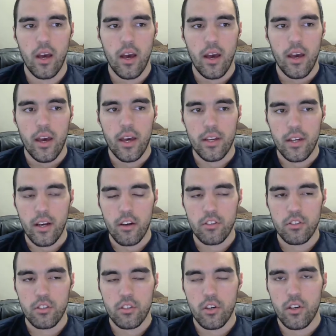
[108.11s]
And I also
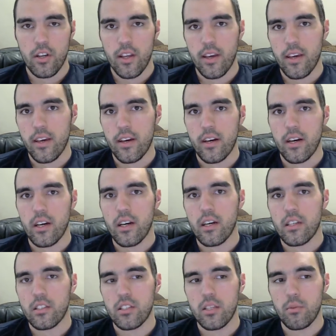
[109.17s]
started a
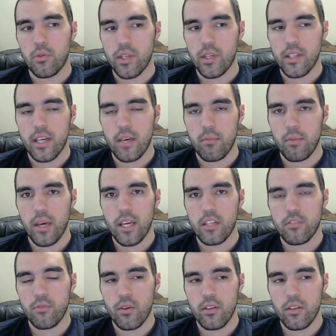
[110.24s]
Steam Greenlight page
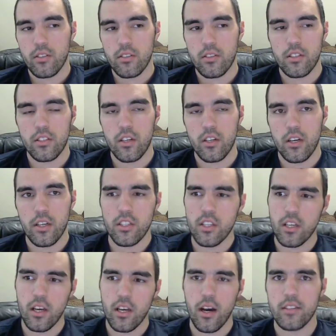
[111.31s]
for us. It's in the
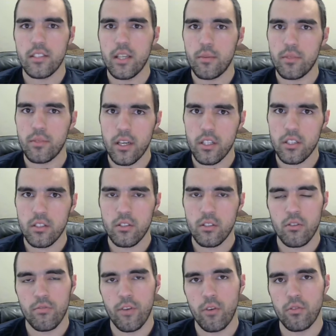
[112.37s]
concept section, so the
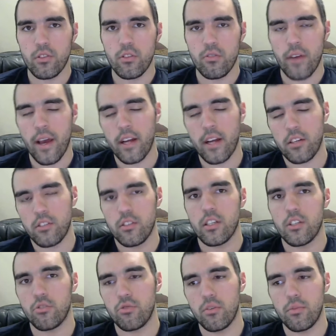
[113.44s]
votes don't actually
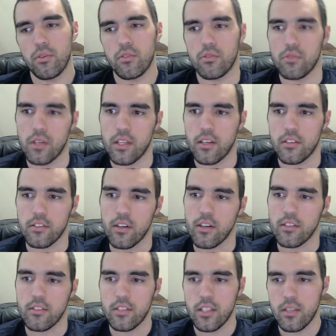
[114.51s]
contribute to getting us on
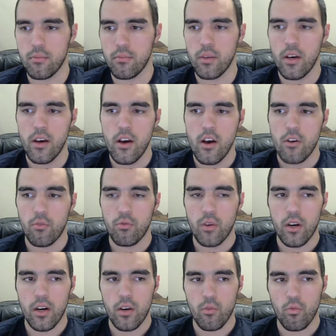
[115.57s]
Steam.
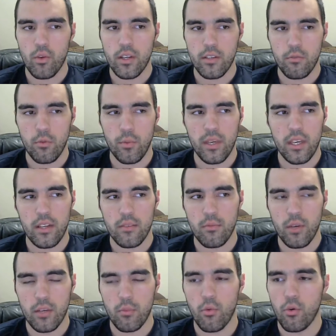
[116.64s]
When we get
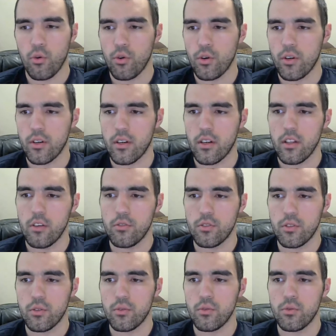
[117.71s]
more close
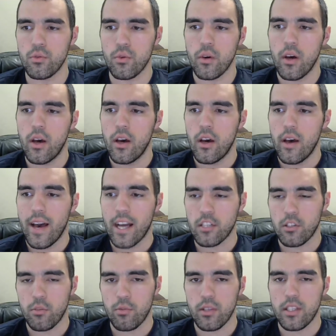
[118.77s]
to
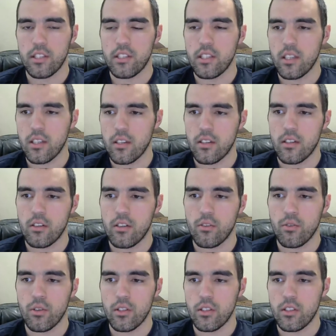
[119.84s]
actually releasing,
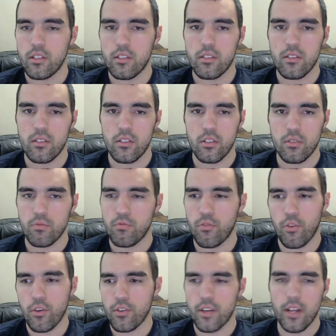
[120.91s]
or at least just
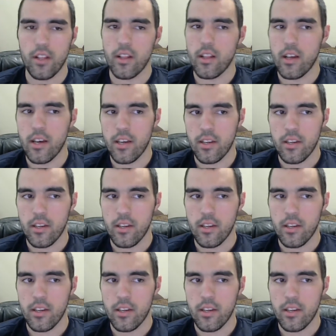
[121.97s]
further down the line,